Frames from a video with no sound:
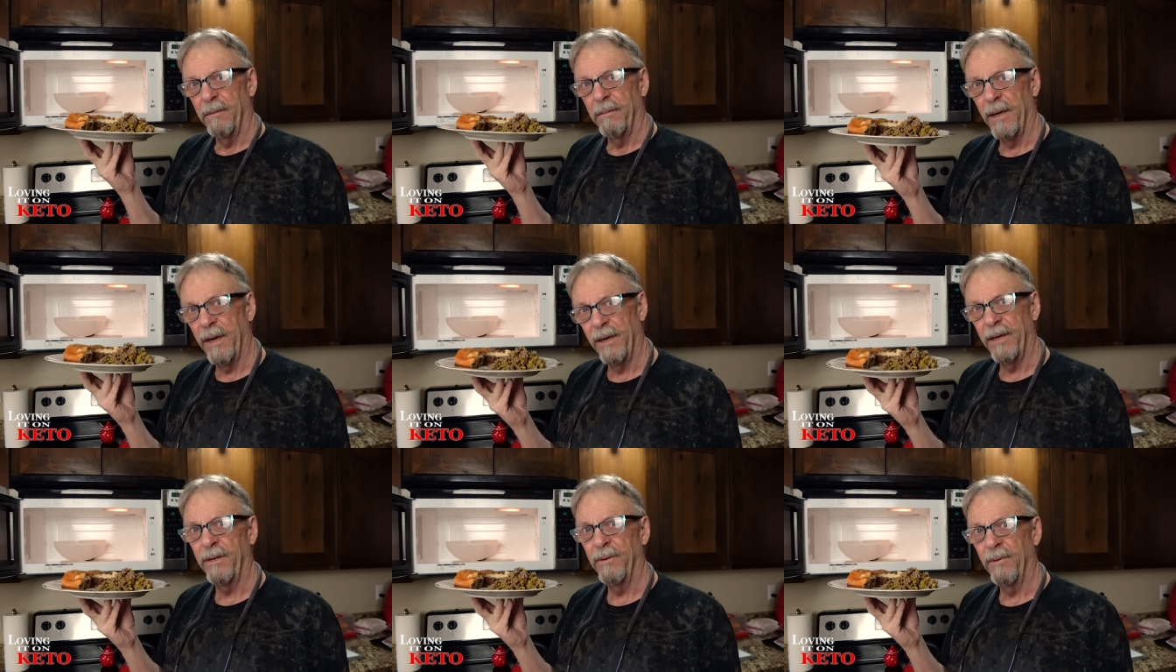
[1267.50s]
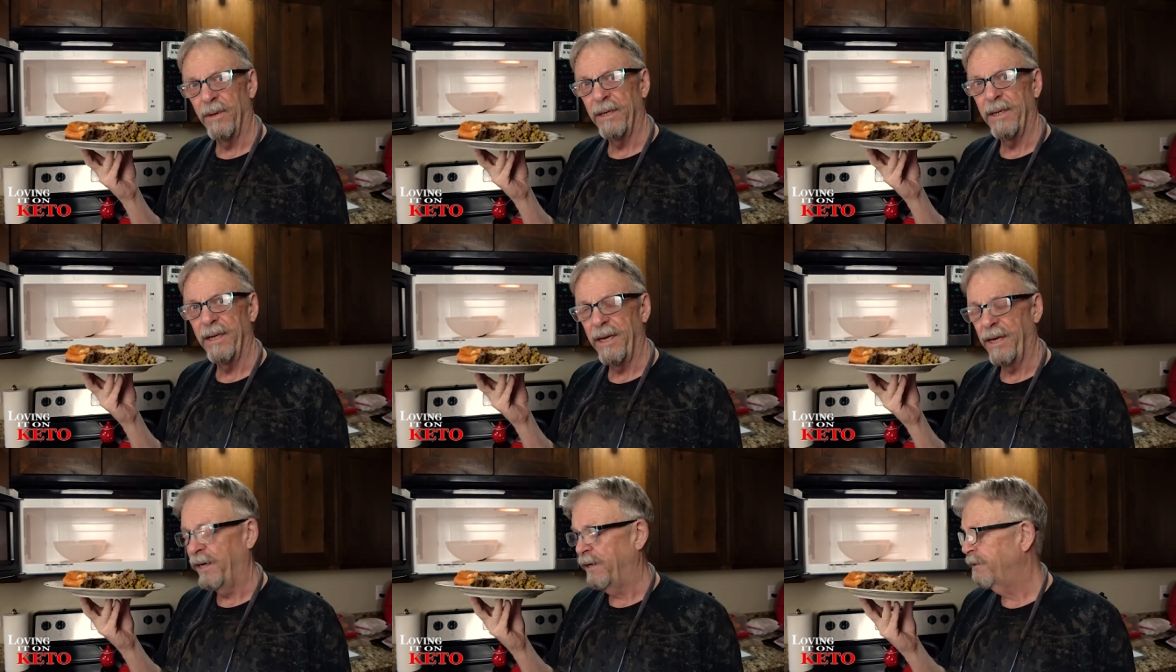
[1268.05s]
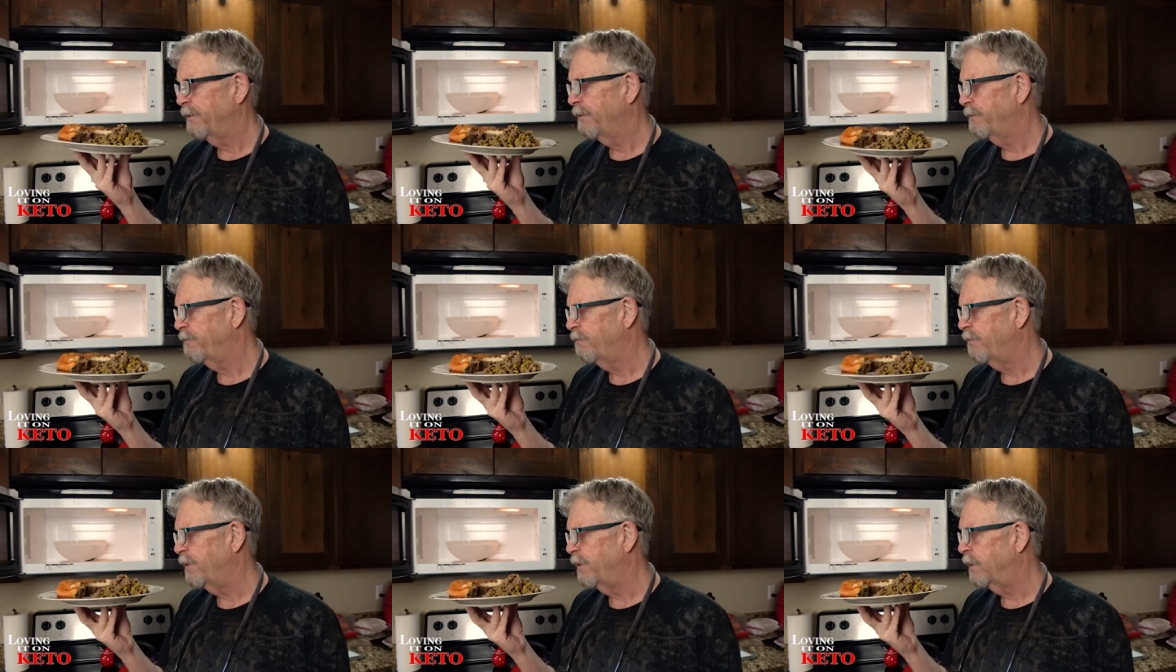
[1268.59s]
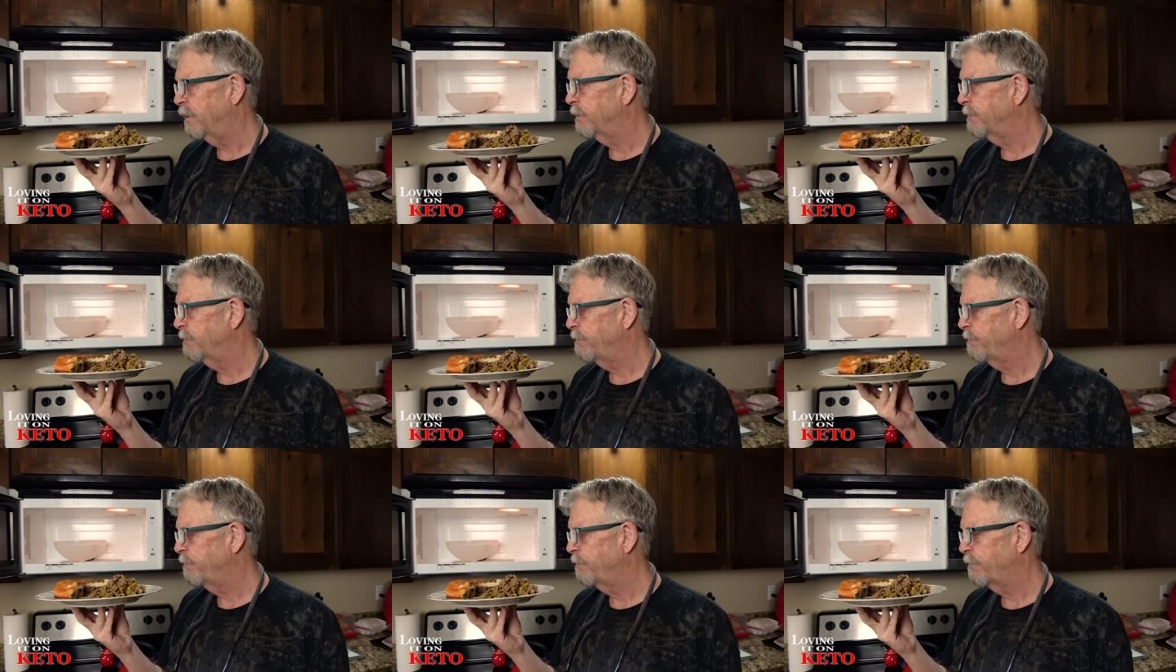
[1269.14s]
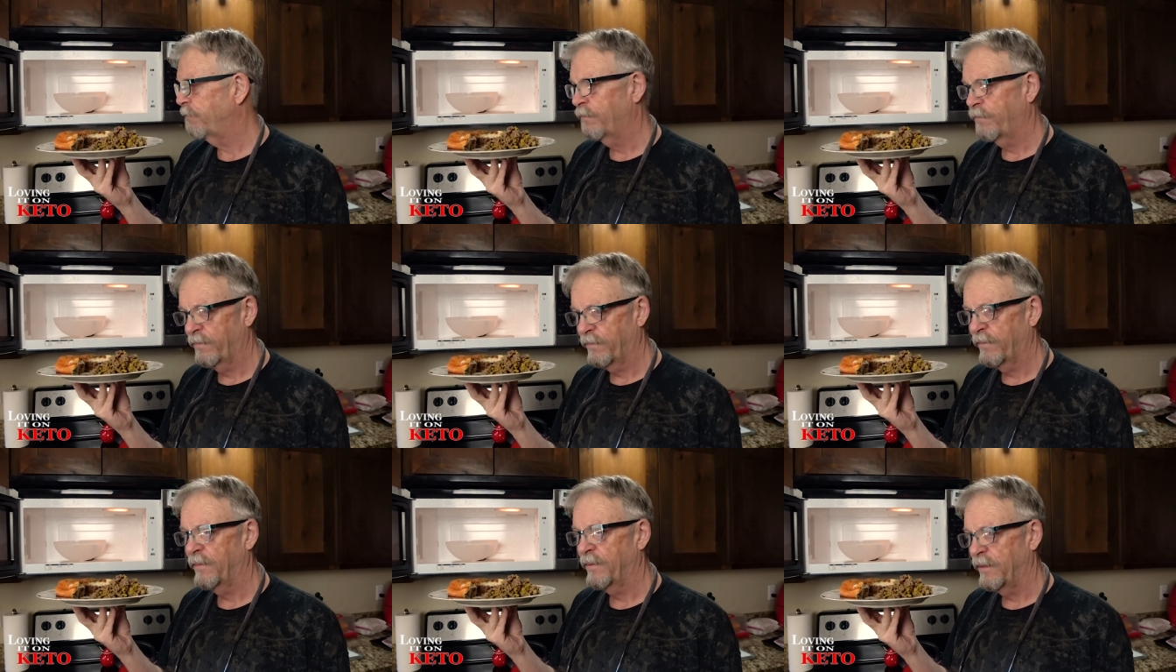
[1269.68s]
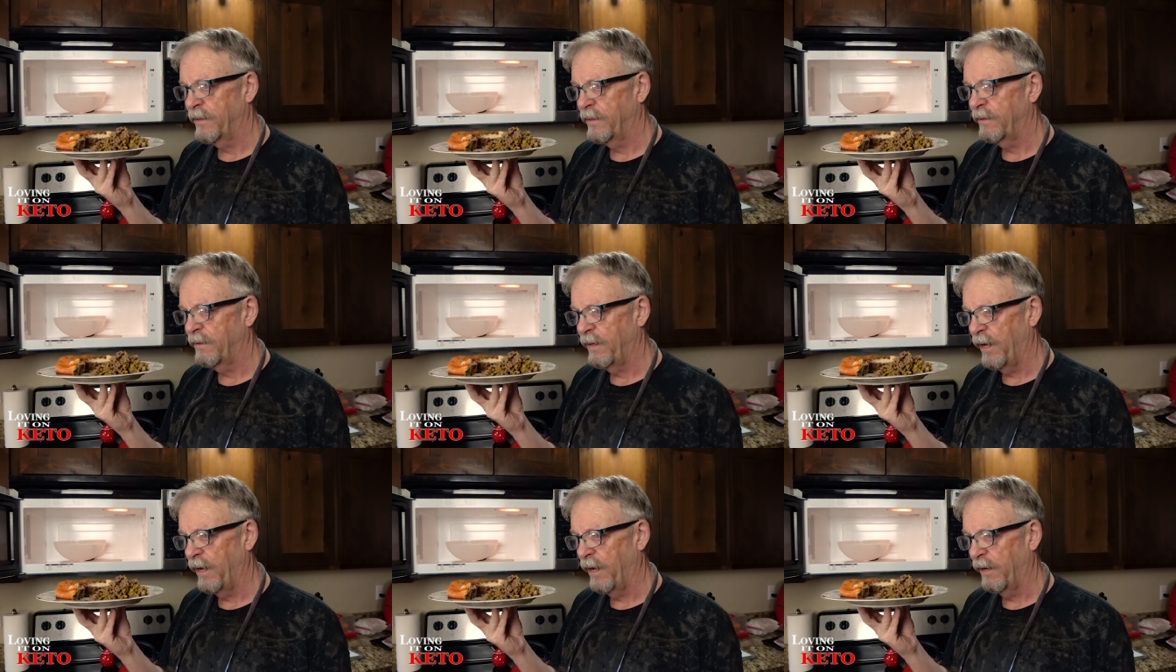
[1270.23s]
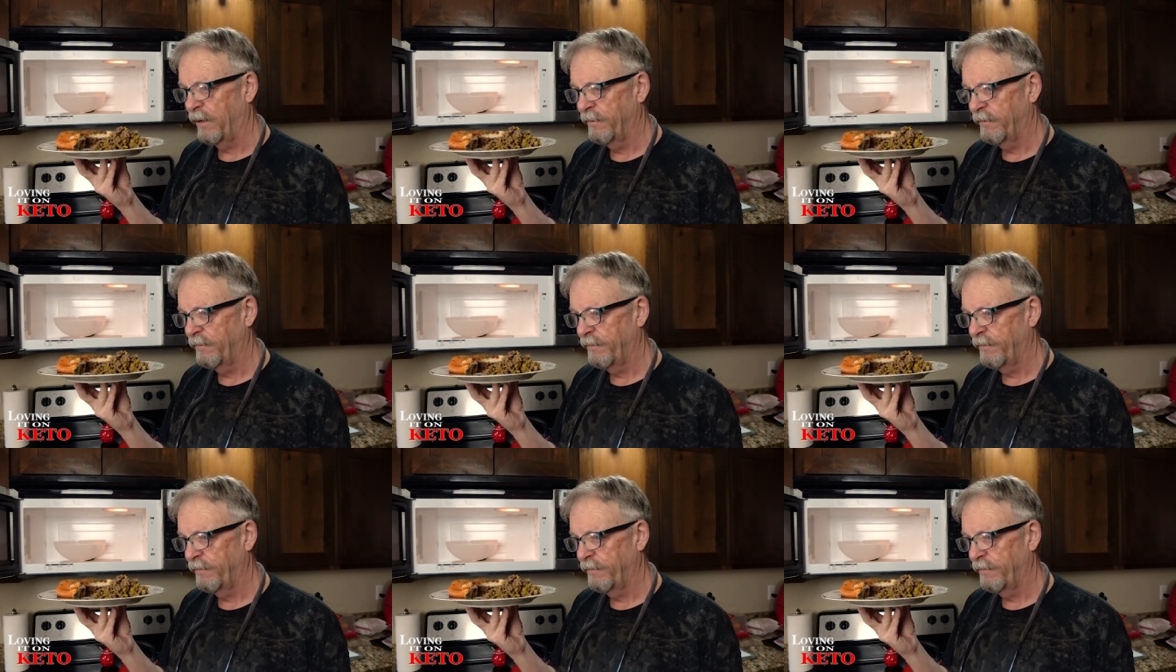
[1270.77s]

married to Wendy. But yeah.